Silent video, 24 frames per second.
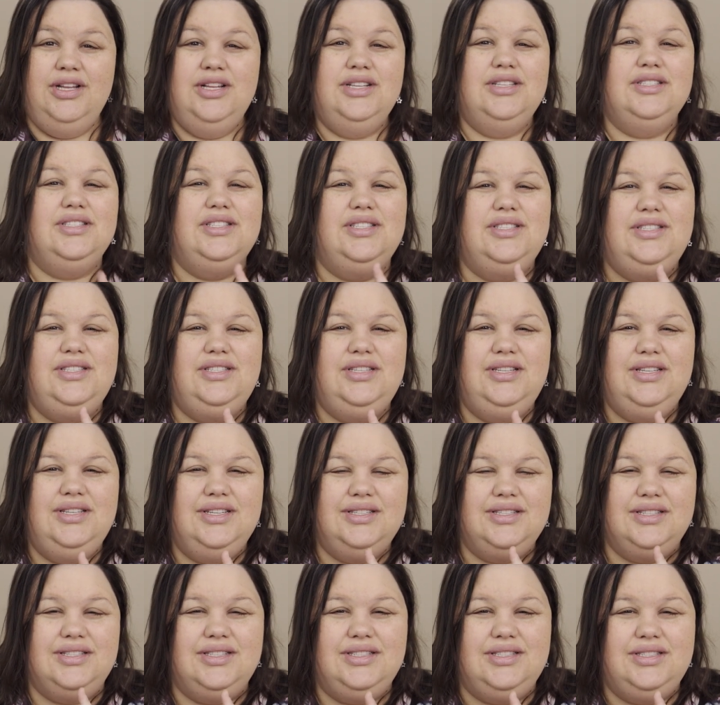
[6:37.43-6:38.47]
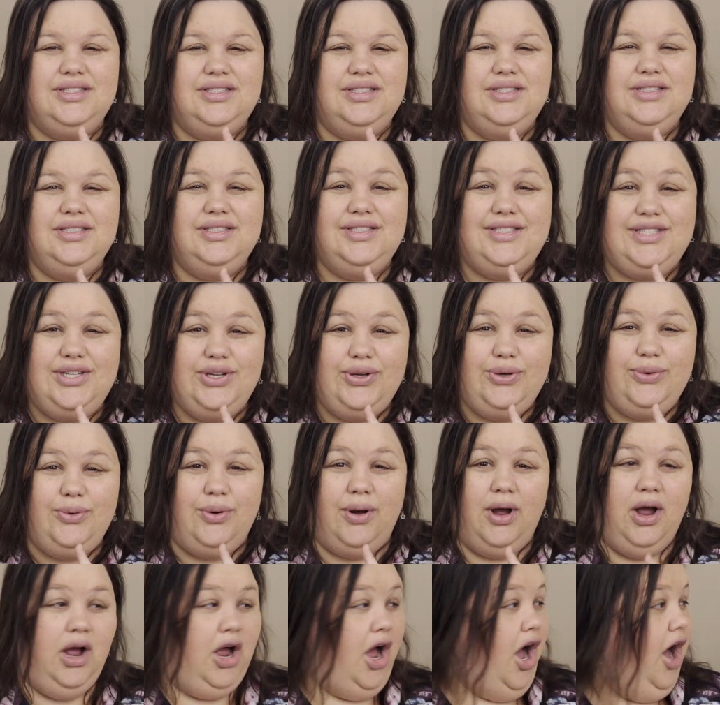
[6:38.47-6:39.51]
Zzz, zzz, zoo.
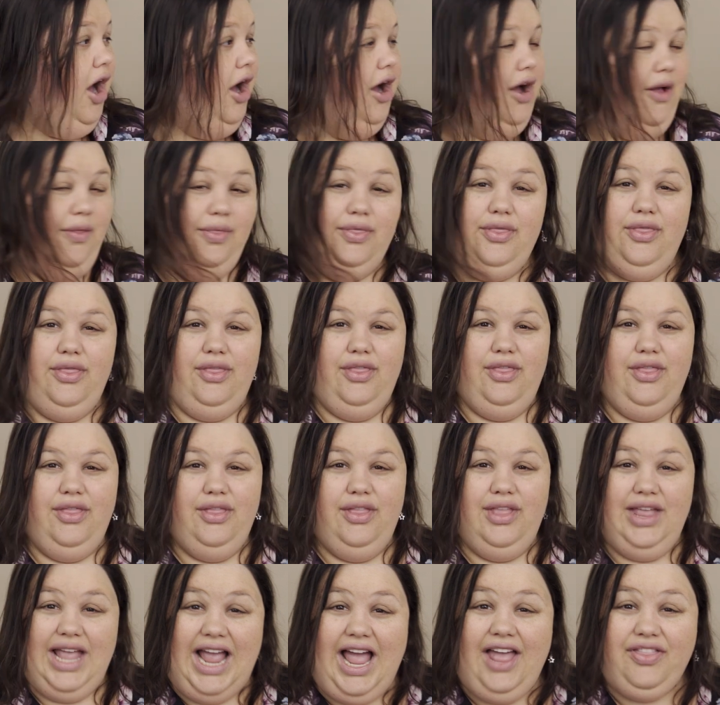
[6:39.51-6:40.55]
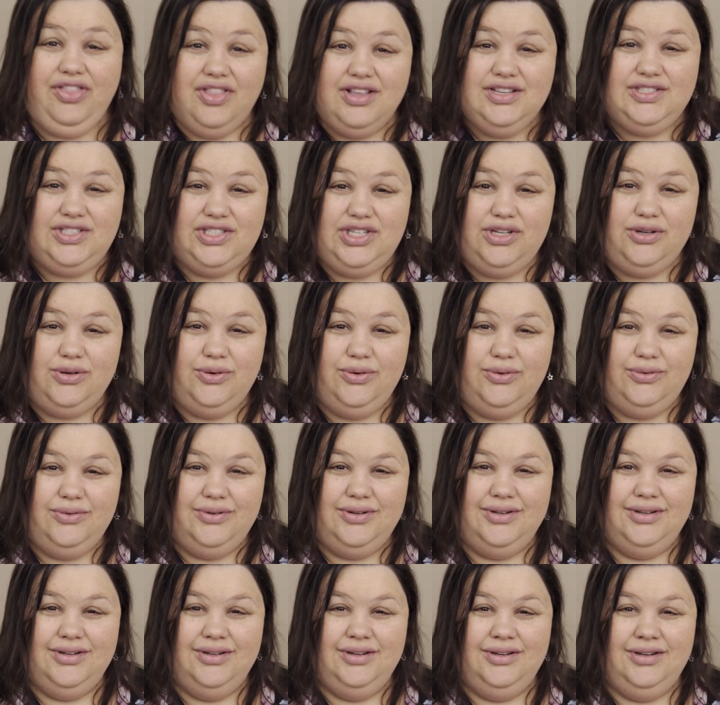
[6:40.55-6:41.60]
At the zoo,
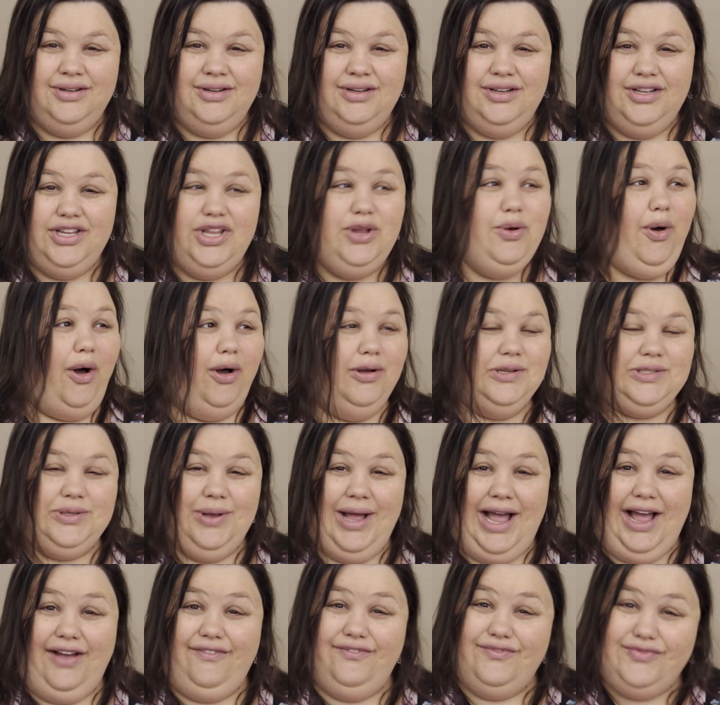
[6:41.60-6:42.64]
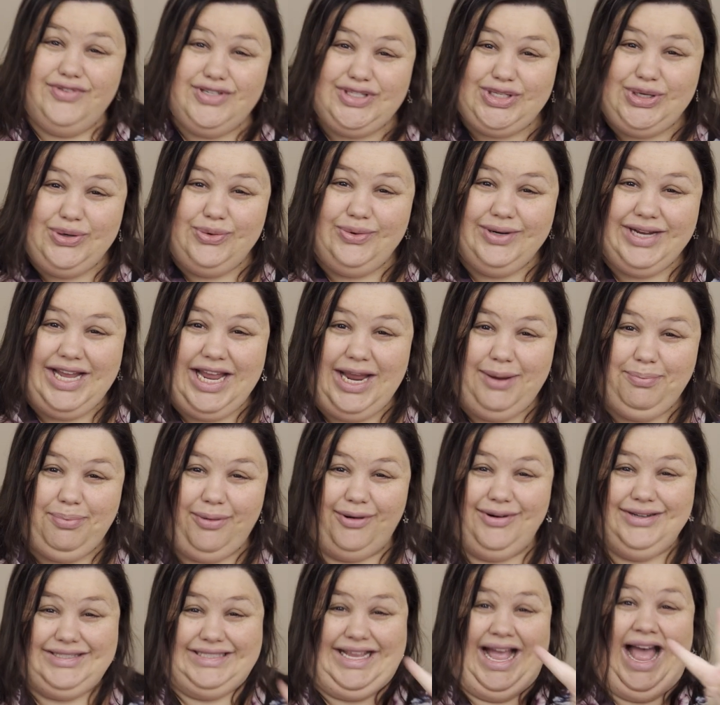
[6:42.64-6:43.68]
you also have
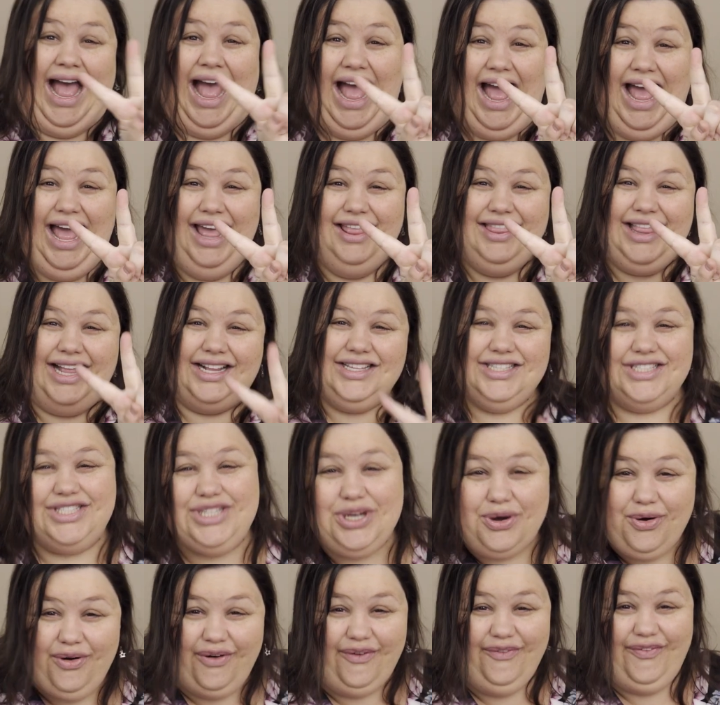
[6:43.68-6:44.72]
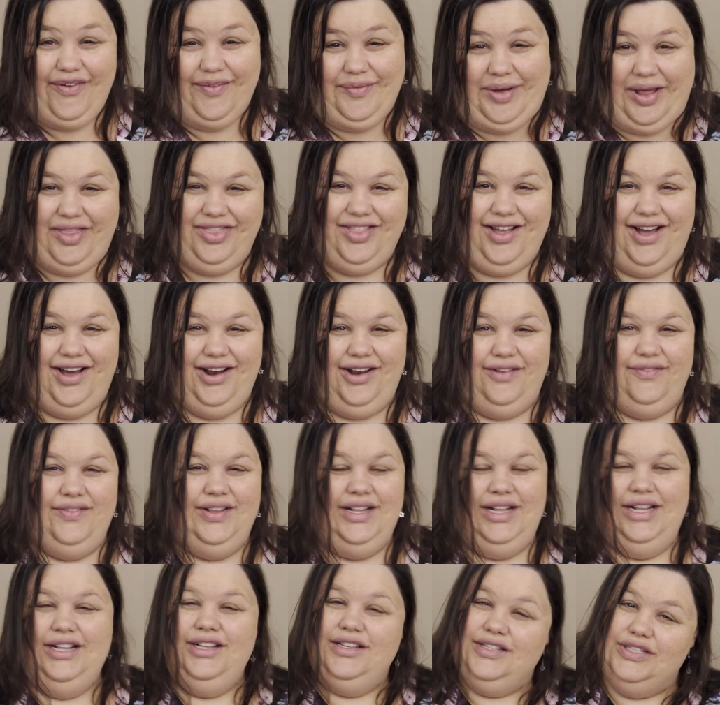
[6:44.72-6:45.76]
zookeepers. That's 2 of them I thought of.
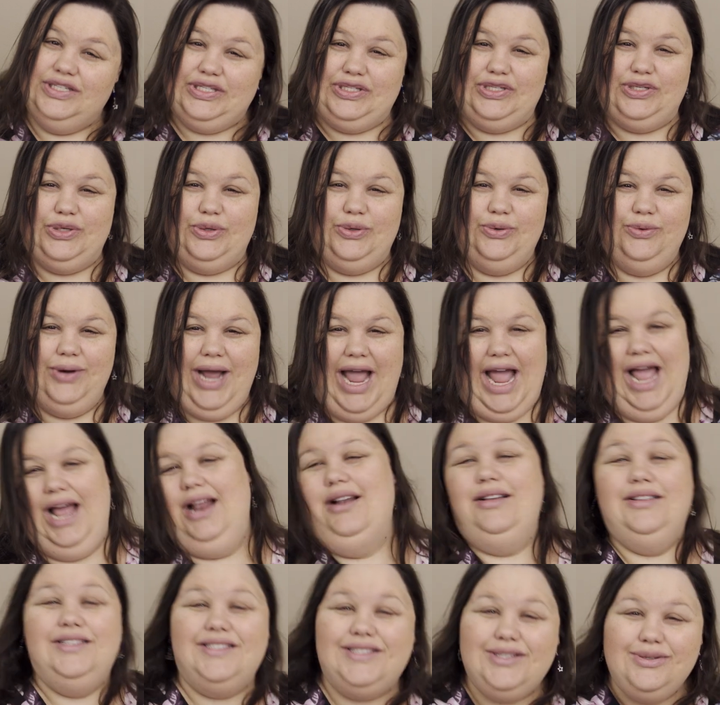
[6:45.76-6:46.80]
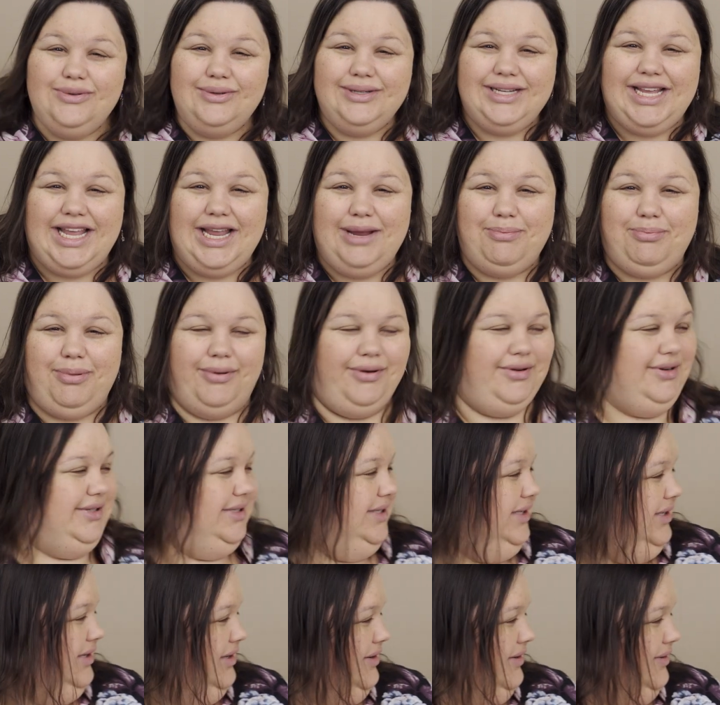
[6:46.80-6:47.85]
Zoo and zookeepers.
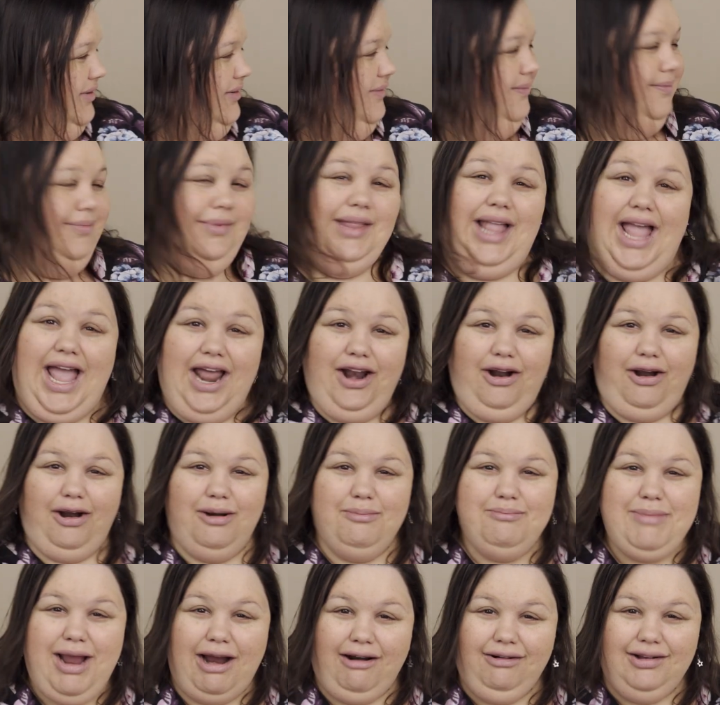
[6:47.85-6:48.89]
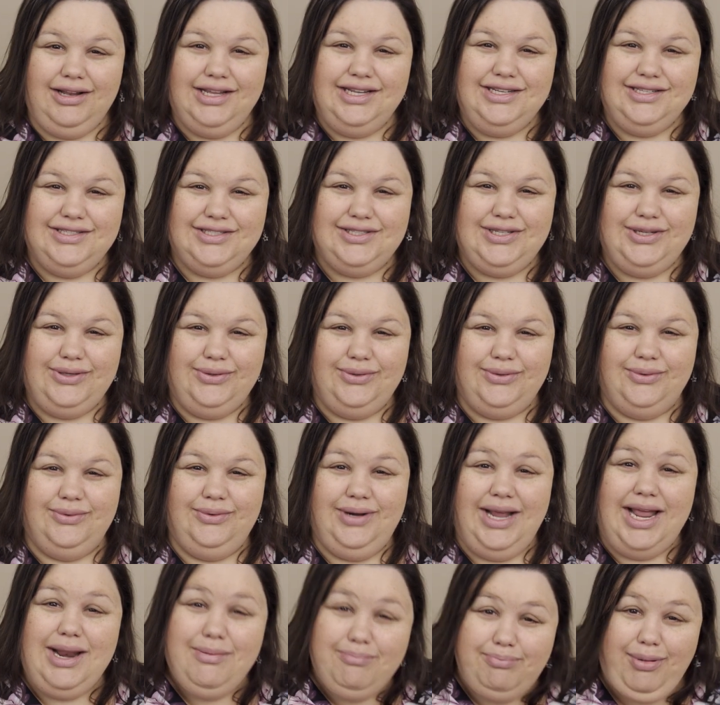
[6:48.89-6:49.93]
At our Maryland Zoo
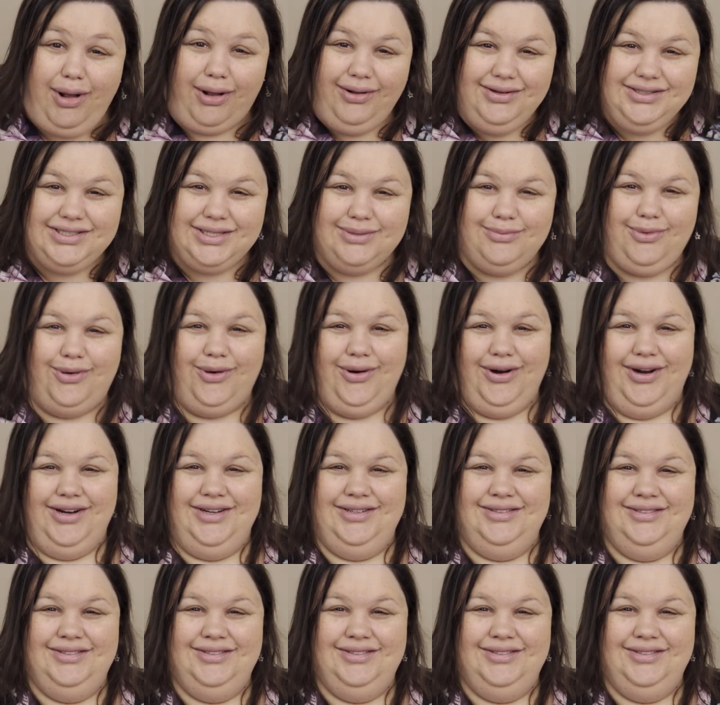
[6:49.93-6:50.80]
in Baltimore.